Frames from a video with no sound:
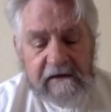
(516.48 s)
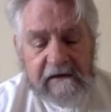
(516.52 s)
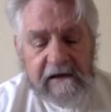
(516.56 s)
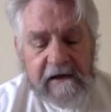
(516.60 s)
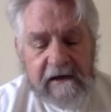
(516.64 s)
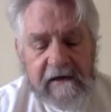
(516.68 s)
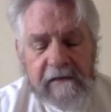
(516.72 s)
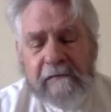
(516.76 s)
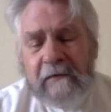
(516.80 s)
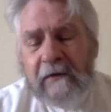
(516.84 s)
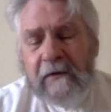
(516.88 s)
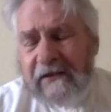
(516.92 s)

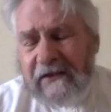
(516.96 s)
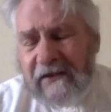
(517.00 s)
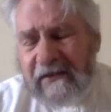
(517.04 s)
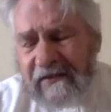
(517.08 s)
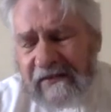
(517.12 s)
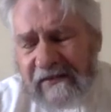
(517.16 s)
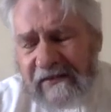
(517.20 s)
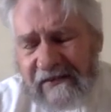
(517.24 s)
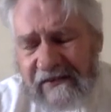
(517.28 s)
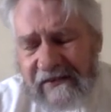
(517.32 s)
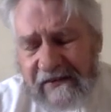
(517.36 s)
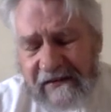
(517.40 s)
And what
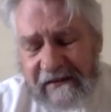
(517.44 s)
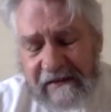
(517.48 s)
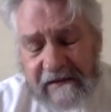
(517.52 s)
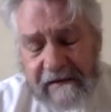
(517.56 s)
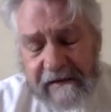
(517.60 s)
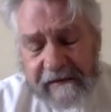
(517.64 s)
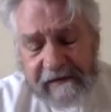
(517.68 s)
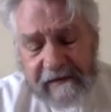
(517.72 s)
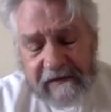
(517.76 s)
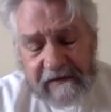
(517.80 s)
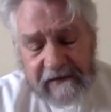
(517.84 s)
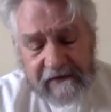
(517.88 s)
is the
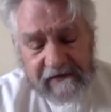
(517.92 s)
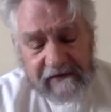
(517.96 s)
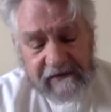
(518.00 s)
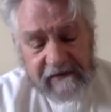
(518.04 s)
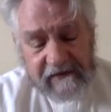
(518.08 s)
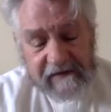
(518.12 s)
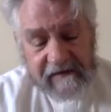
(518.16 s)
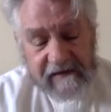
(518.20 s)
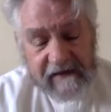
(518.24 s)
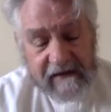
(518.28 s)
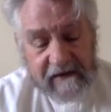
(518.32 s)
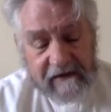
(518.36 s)
significance
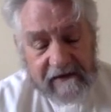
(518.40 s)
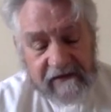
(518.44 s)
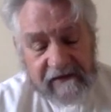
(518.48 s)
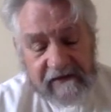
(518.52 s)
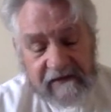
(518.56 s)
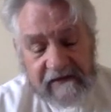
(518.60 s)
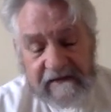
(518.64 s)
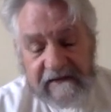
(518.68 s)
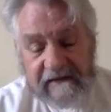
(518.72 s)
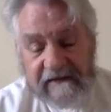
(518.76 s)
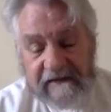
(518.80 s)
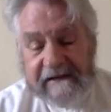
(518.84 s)
of that
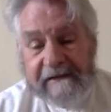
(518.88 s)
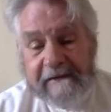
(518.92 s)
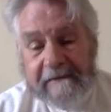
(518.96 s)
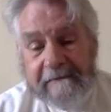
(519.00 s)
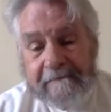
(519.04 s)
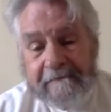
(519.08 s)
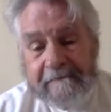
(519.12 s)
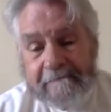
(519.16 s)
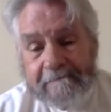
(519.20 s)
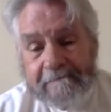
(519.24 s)
sign?